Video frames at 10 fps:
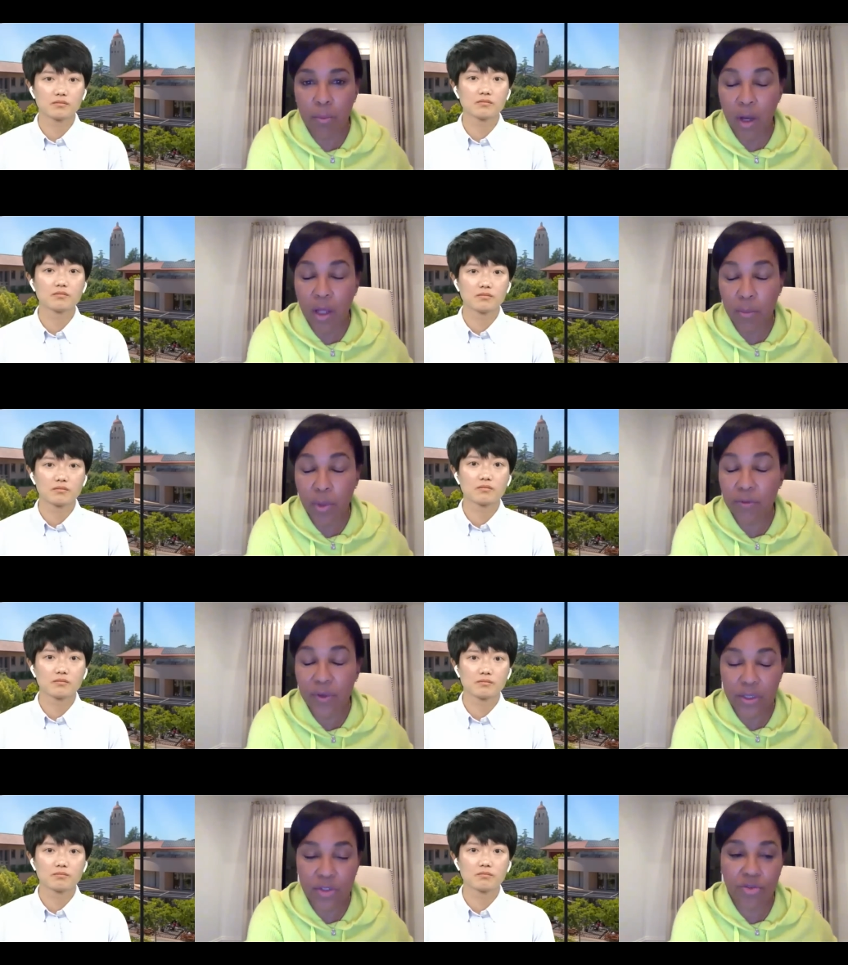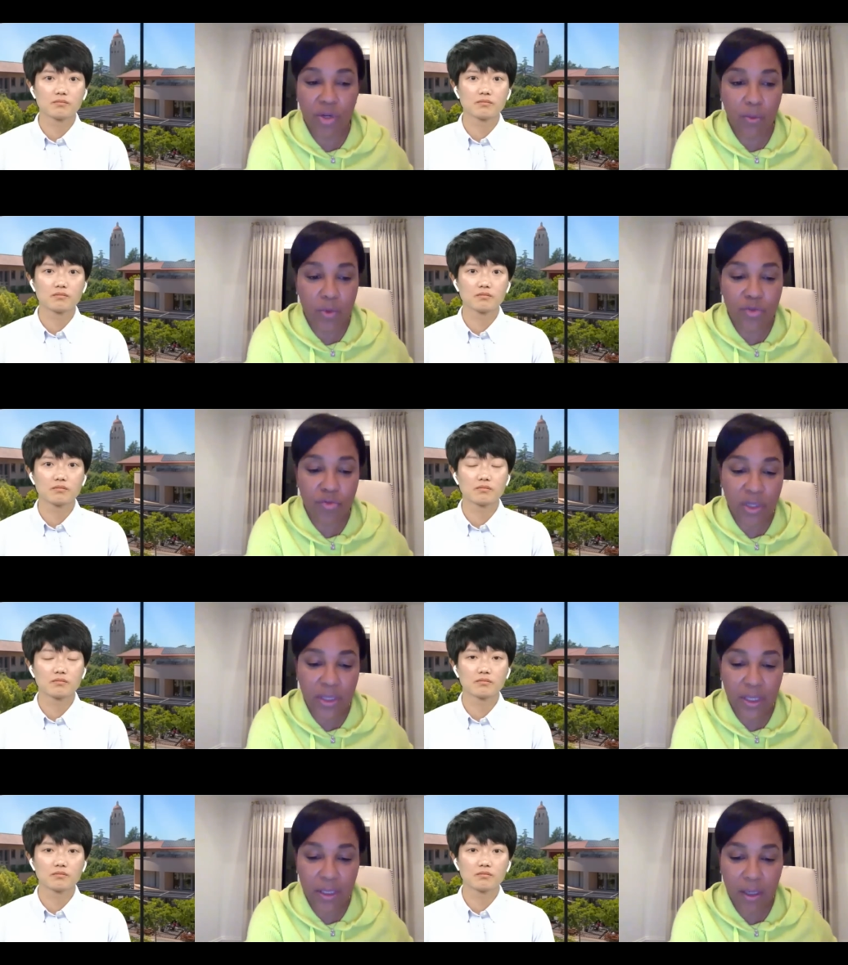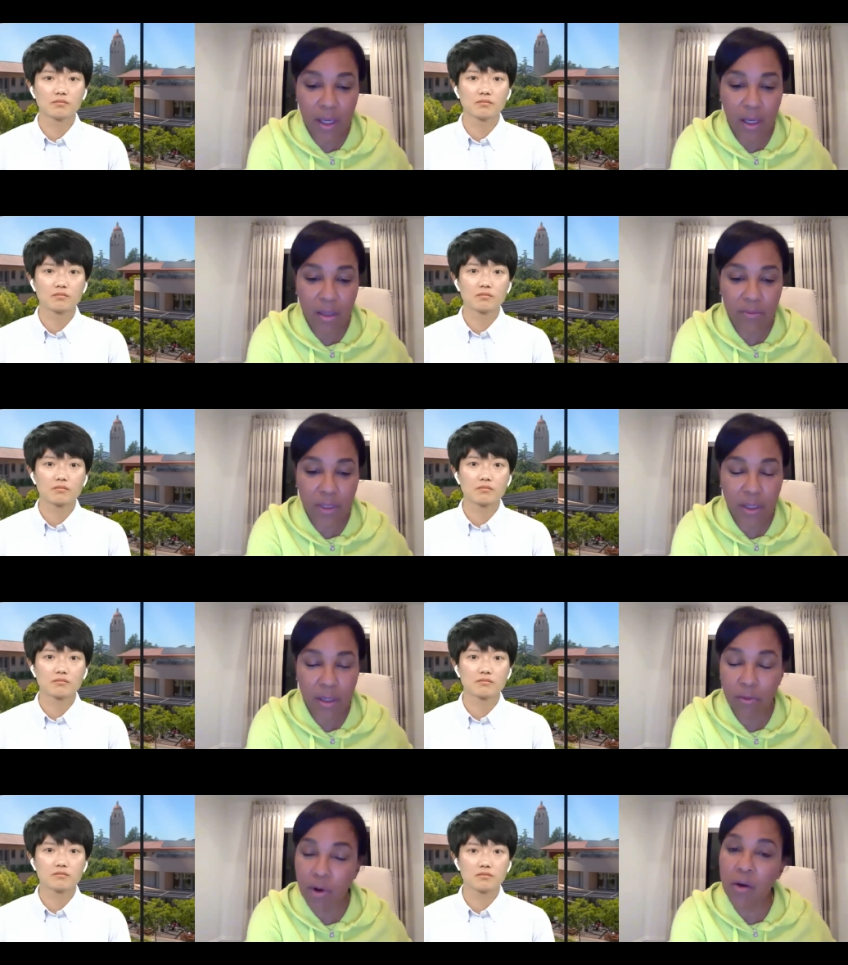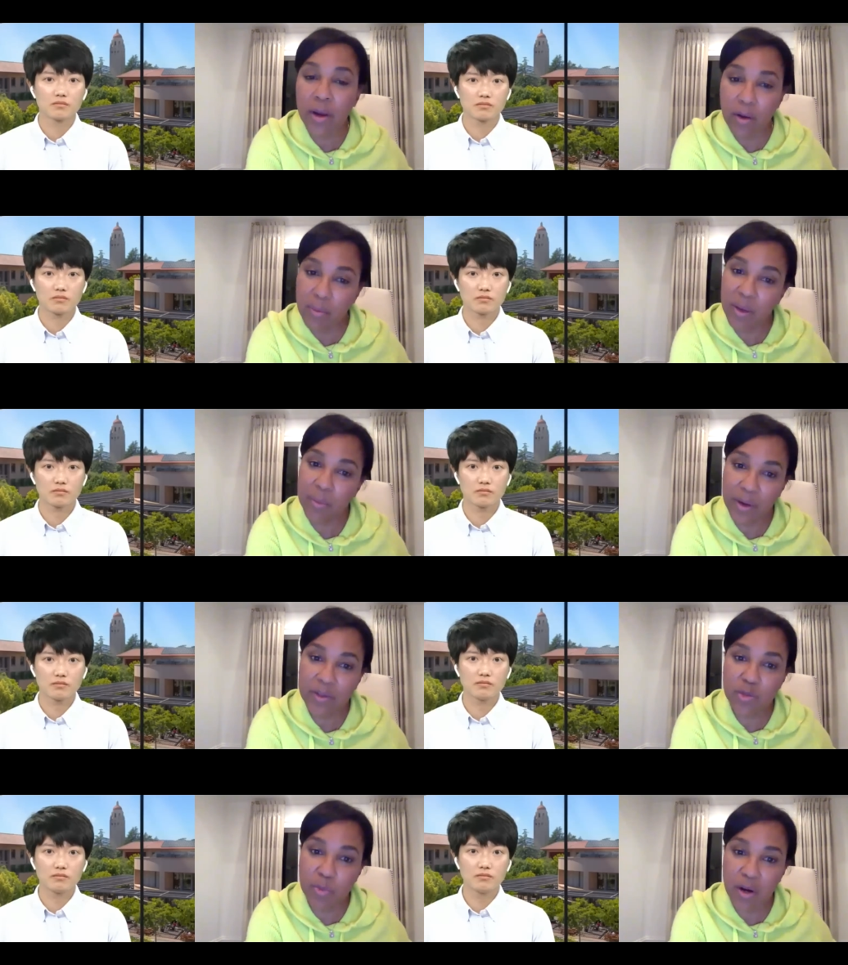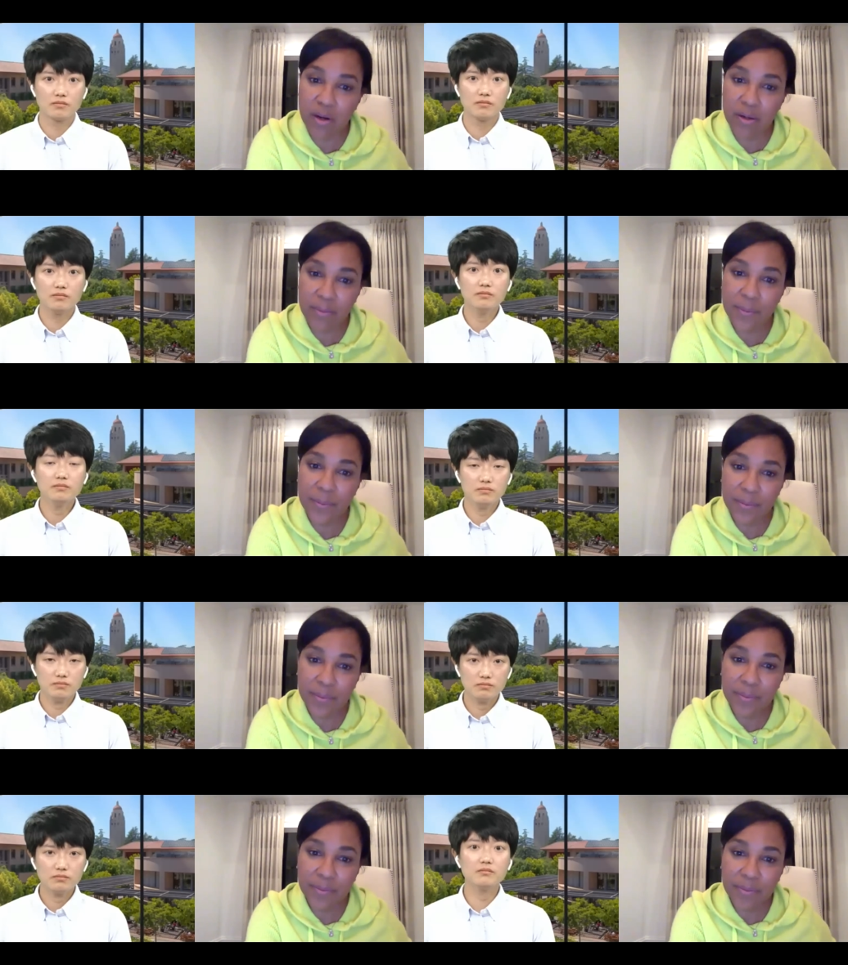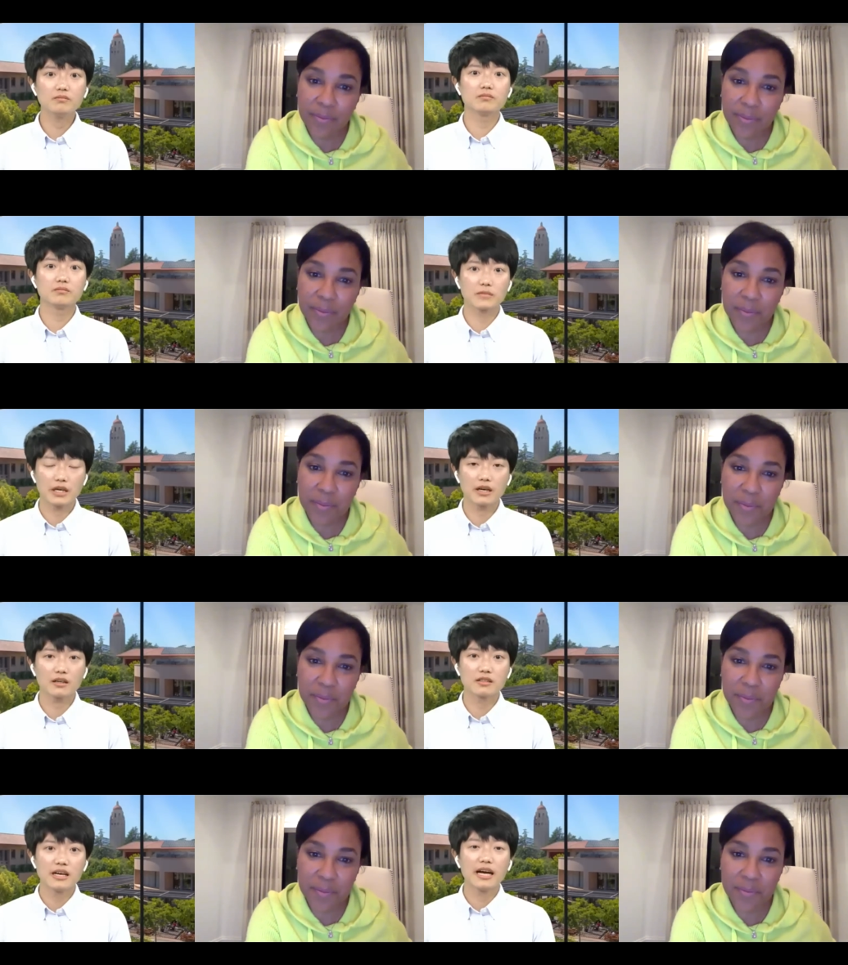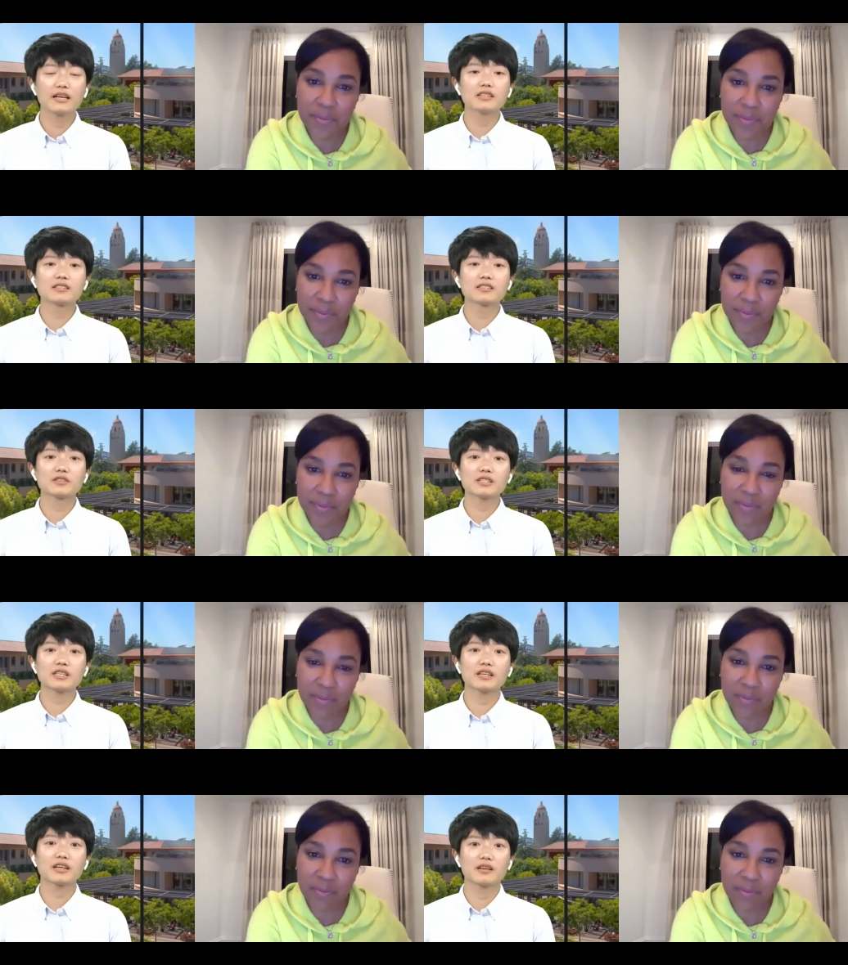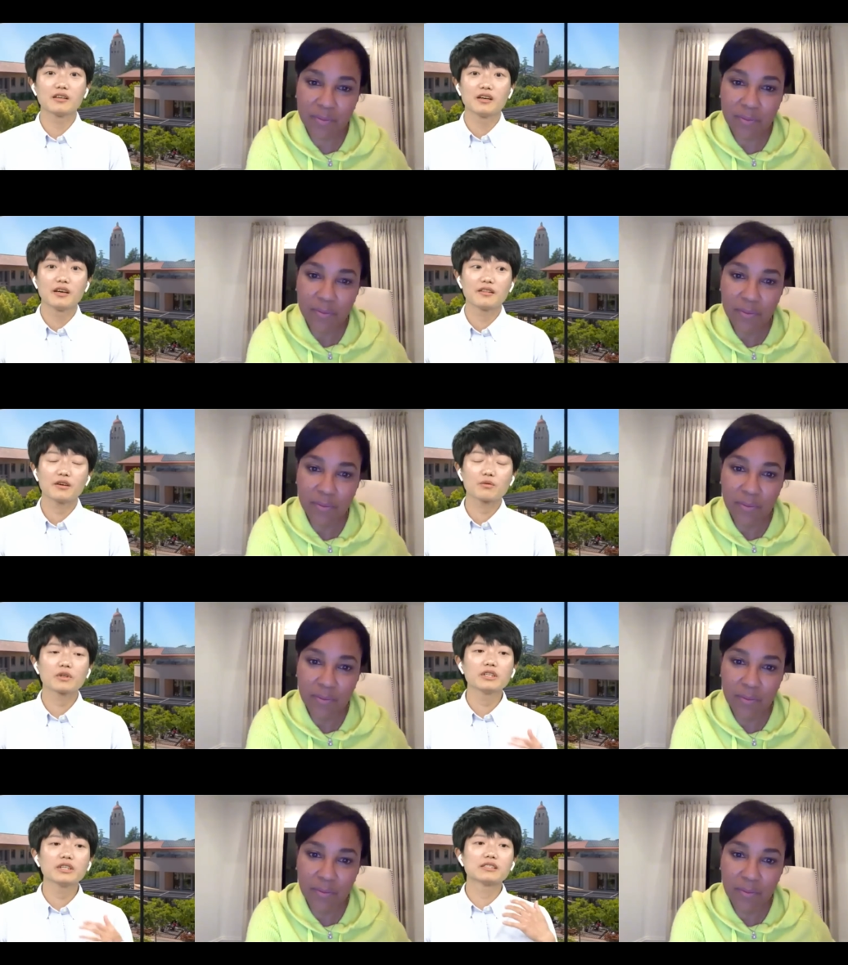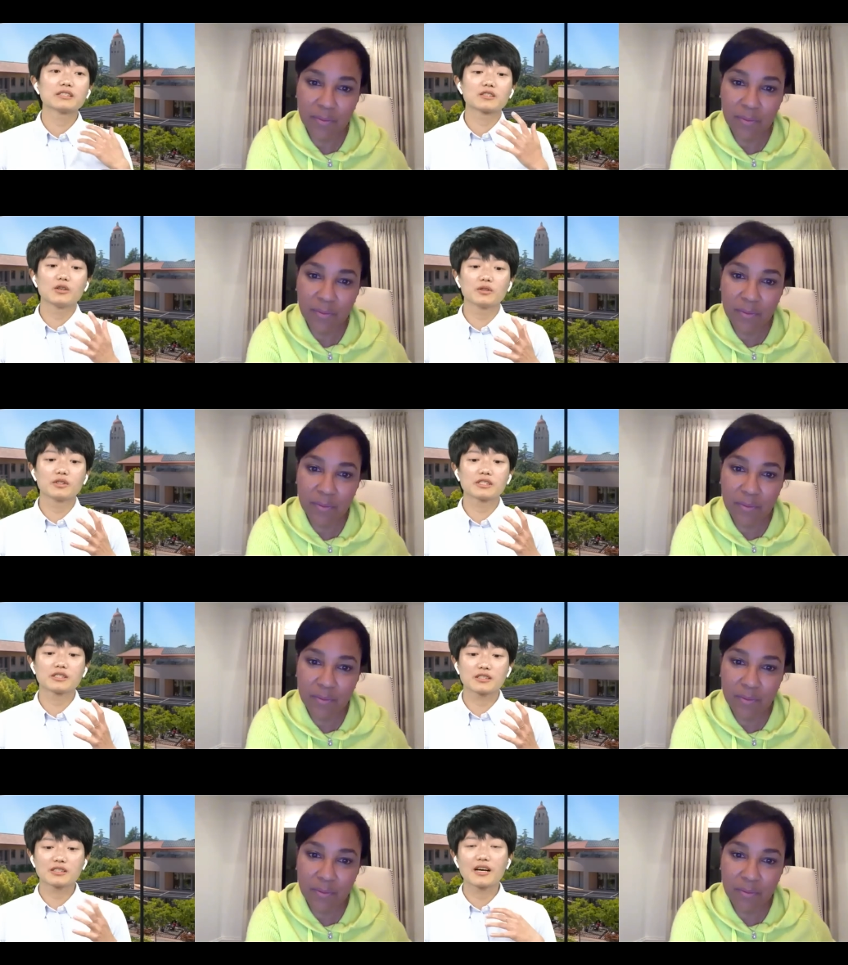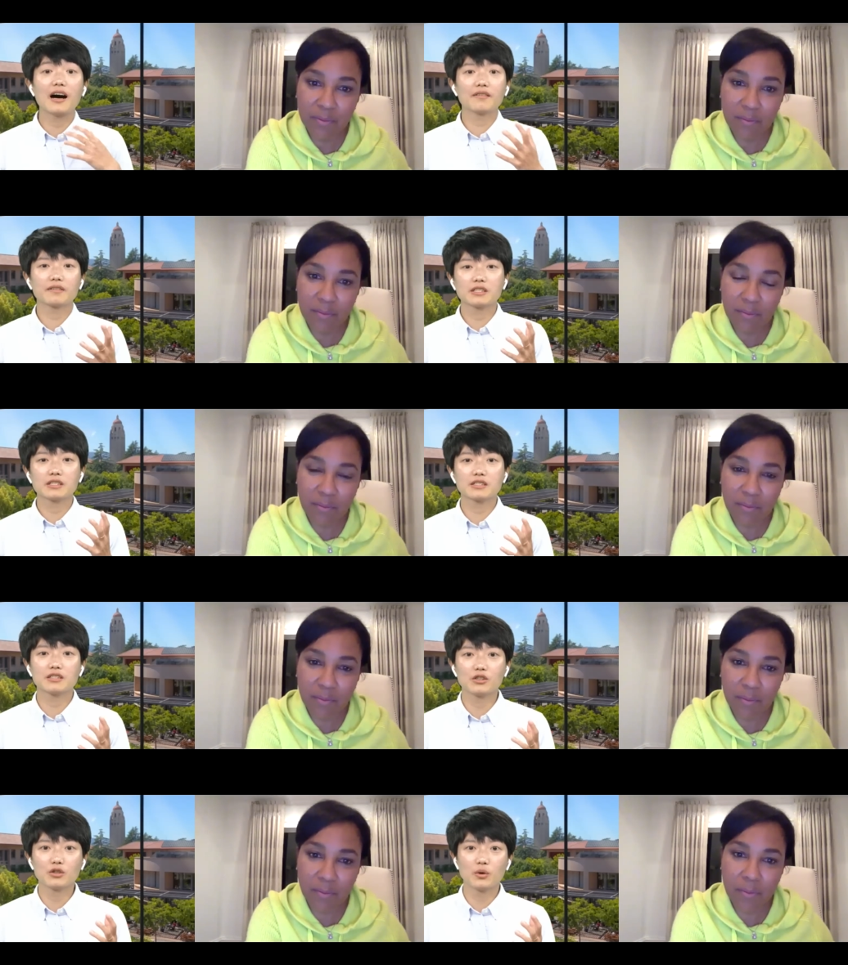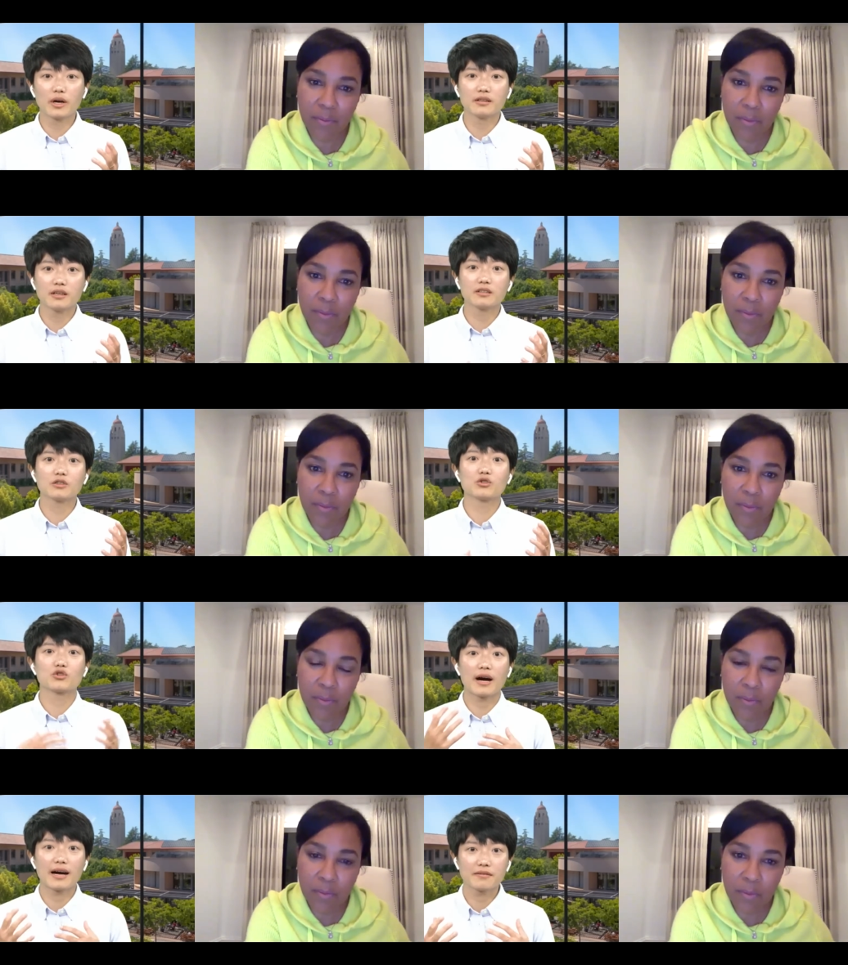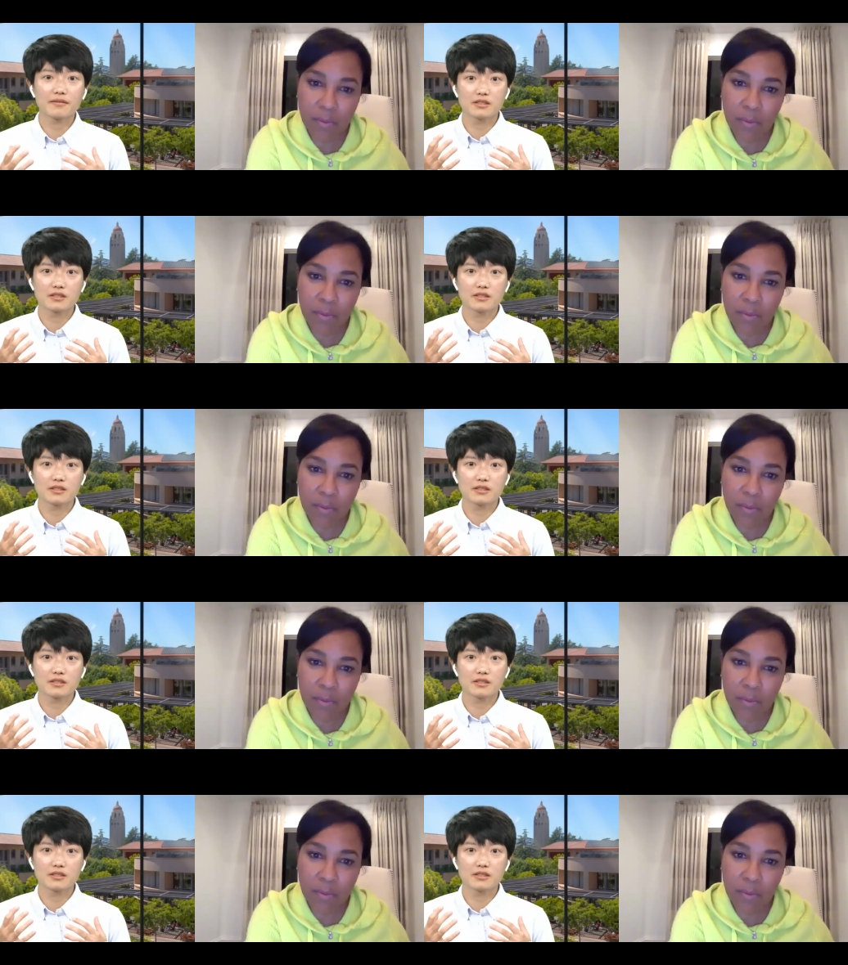Speaker 1: automotive industry was really um, heroic on my parents part
Speaker 2: yeah and it sounds like they really instill this this confidence in you and, and a drive and